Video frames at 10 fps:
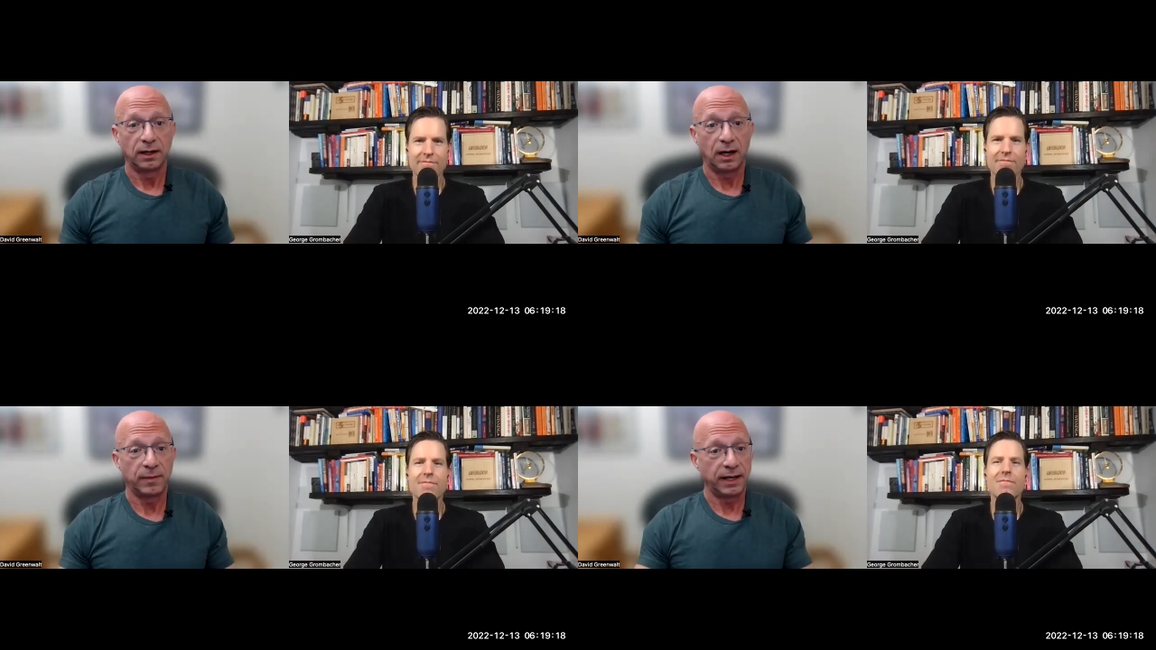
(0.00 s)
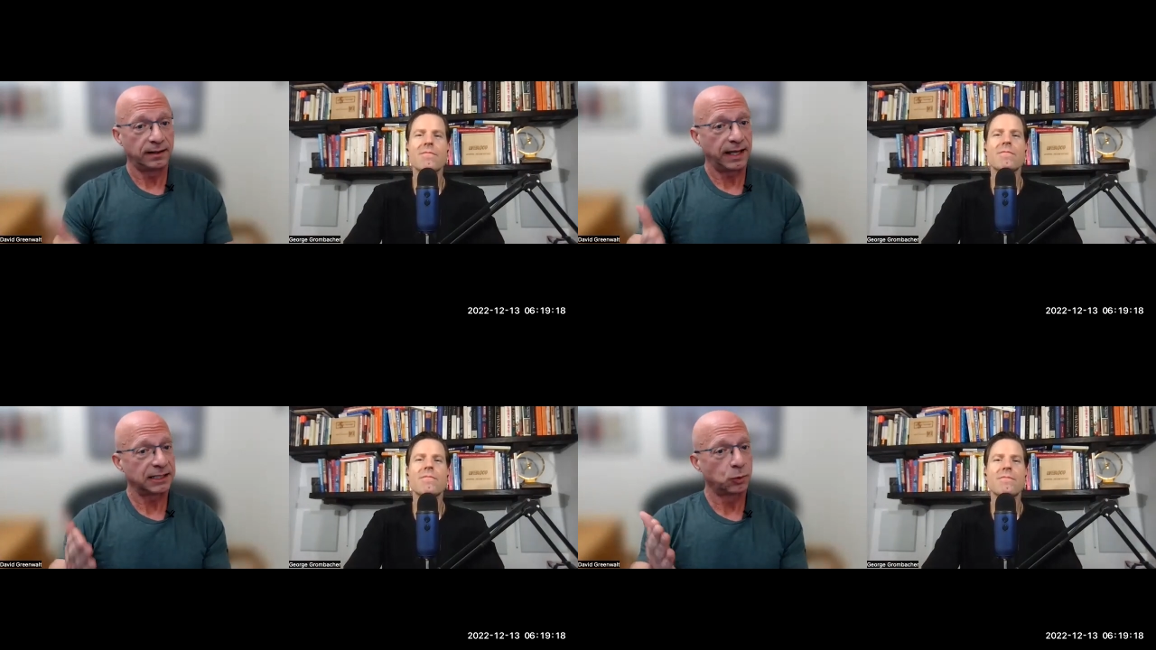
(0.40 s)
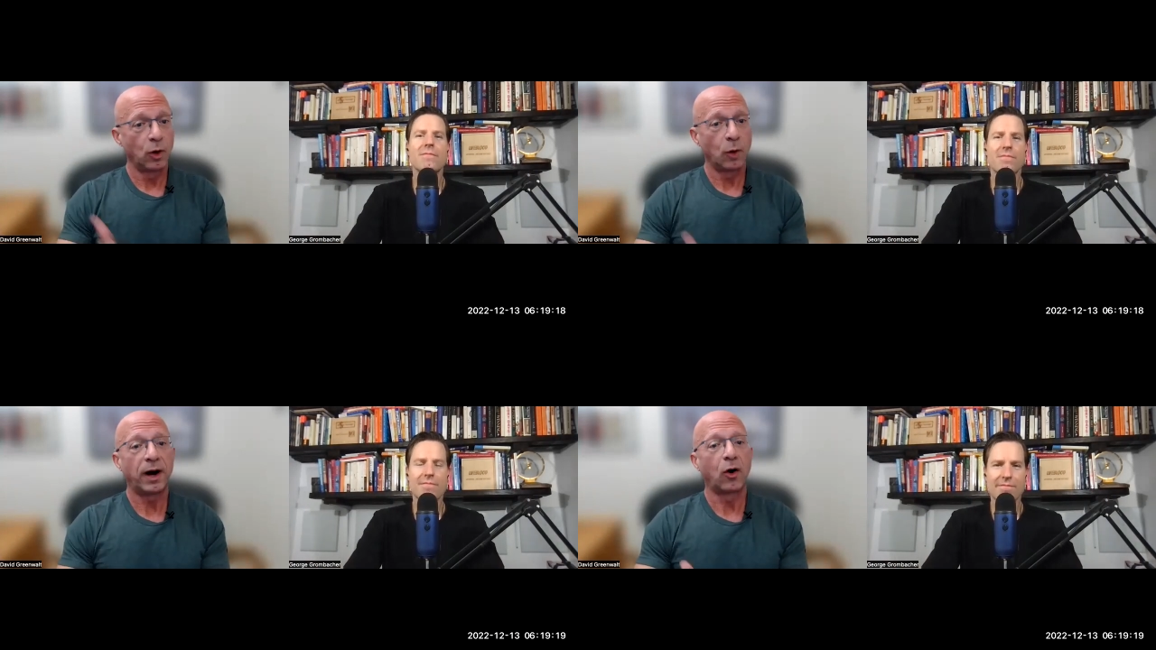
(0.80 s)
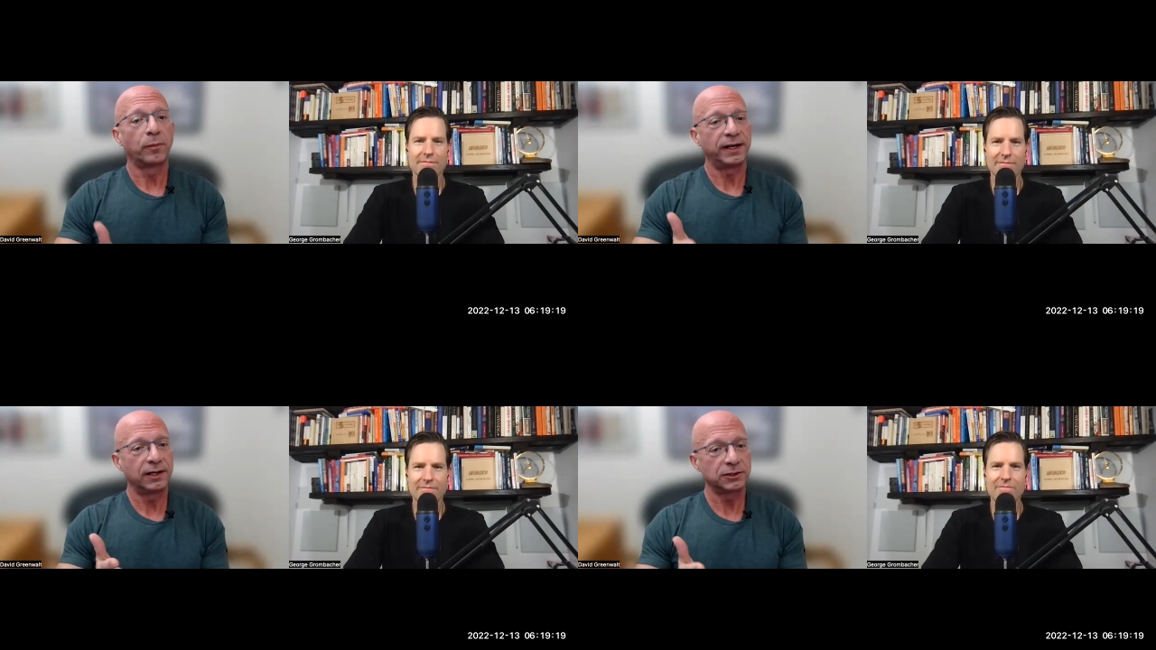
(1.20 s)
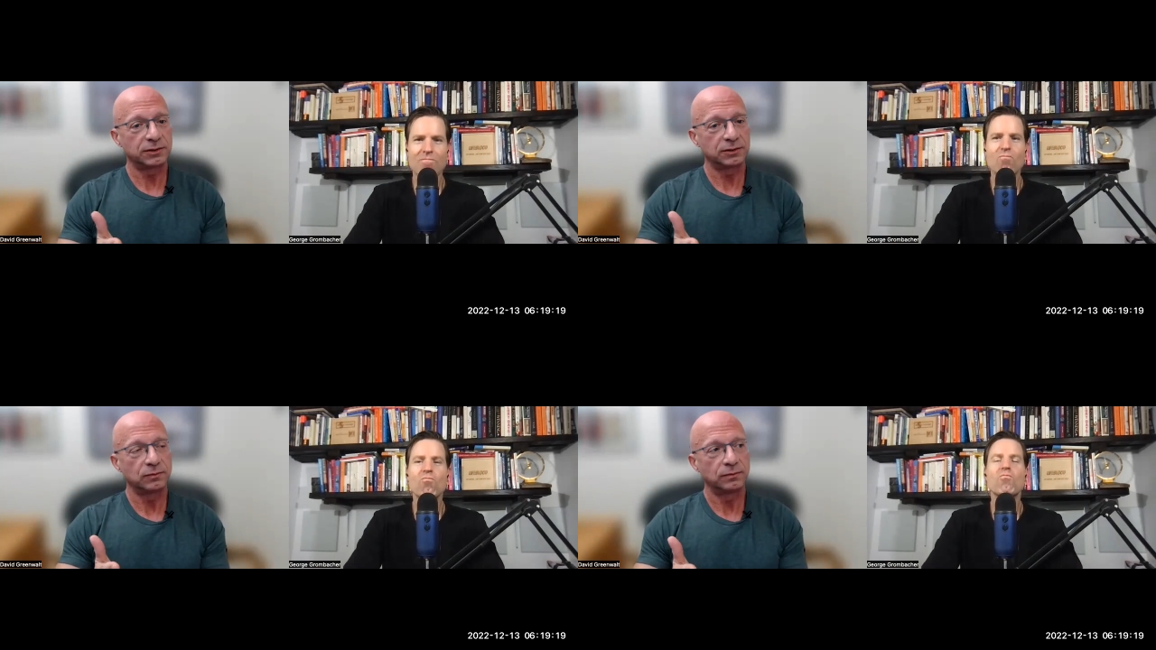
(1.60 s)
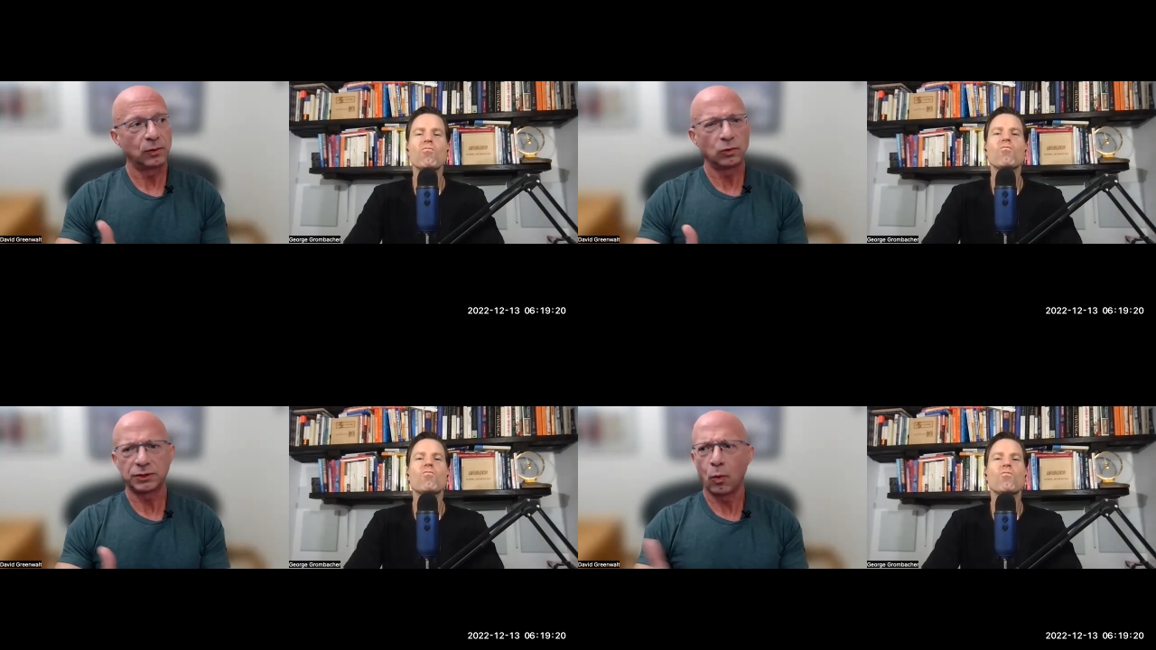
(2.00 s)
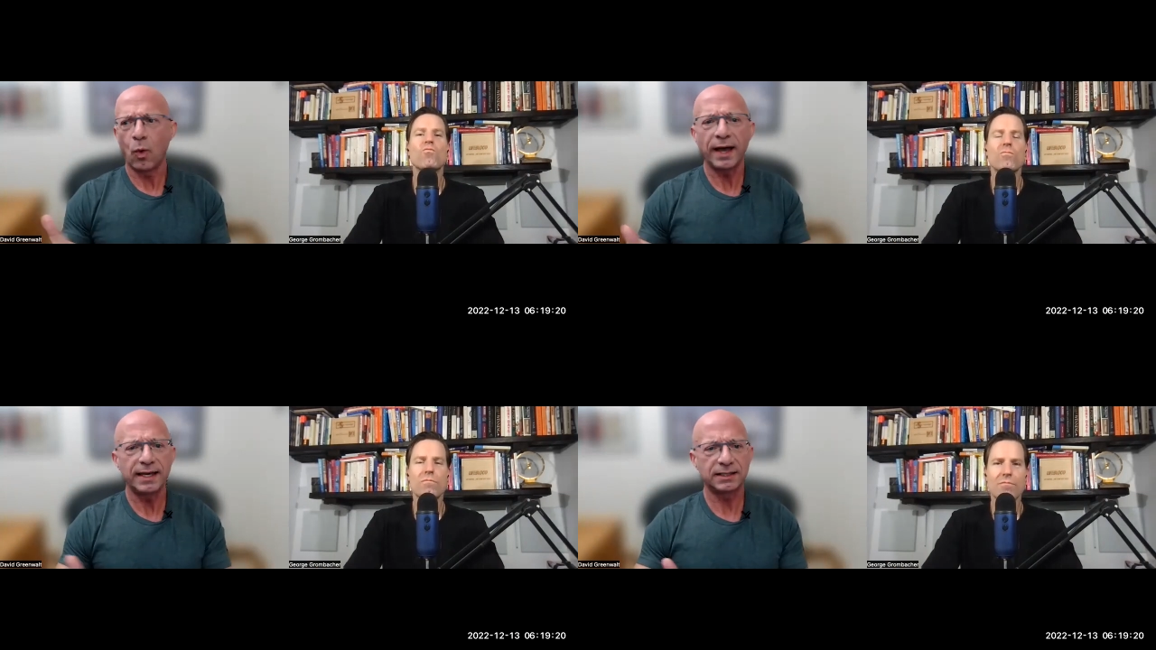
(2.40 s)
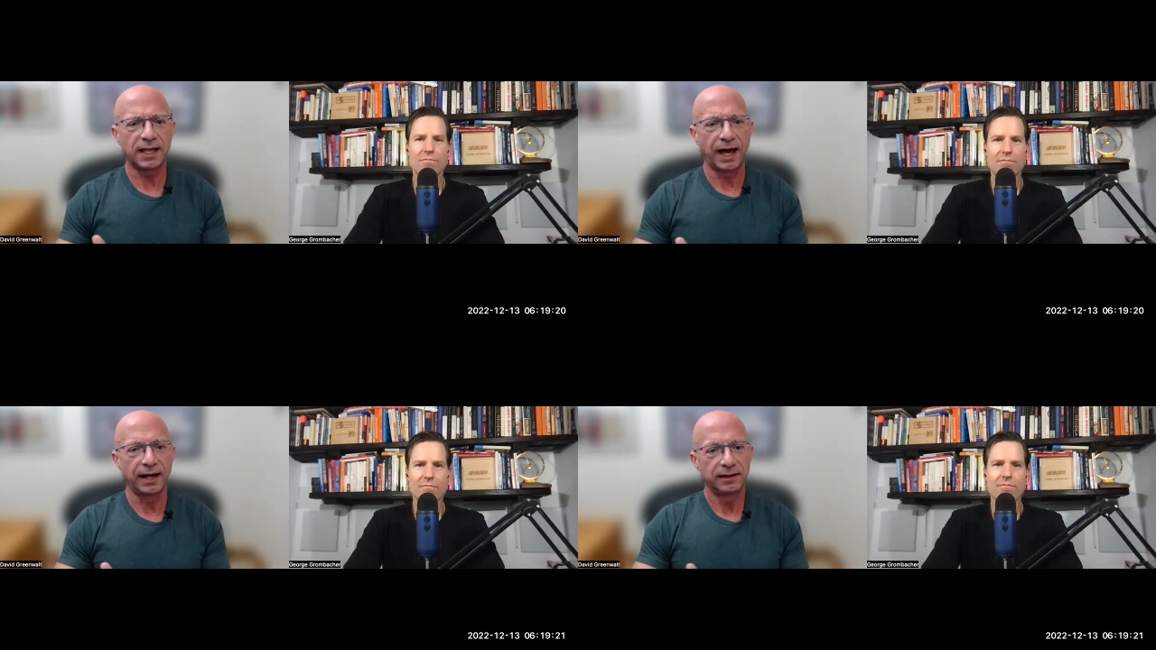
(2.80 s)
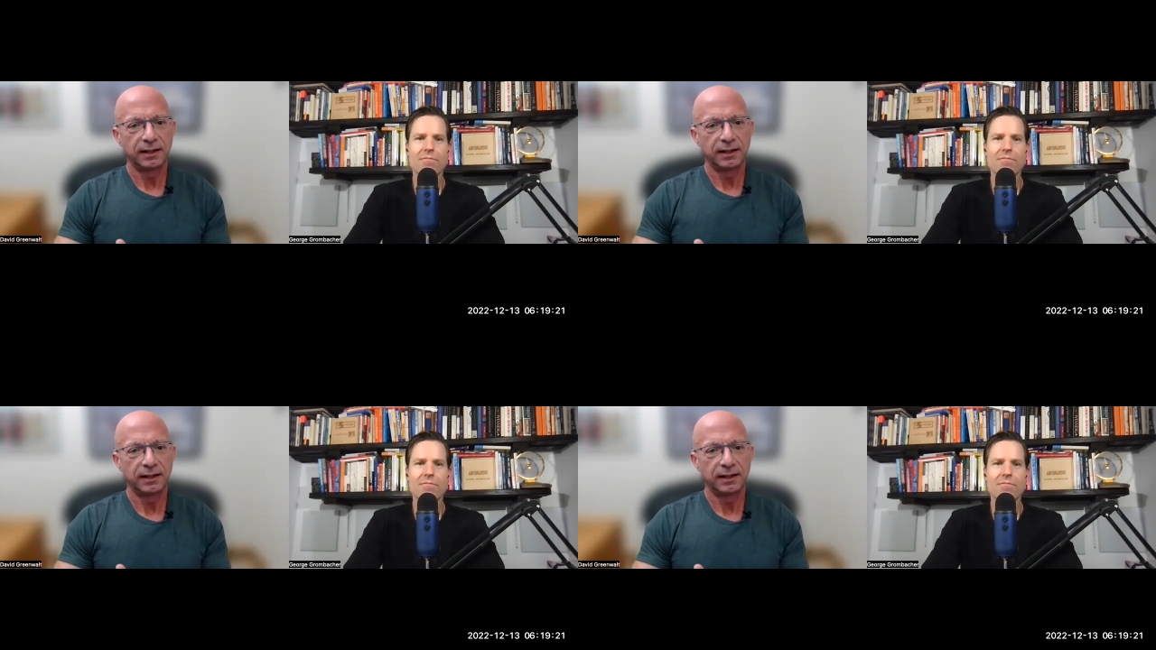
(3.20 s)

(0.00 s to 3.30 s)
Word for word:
Speaker 1: I mean, that's willpower, so why is that?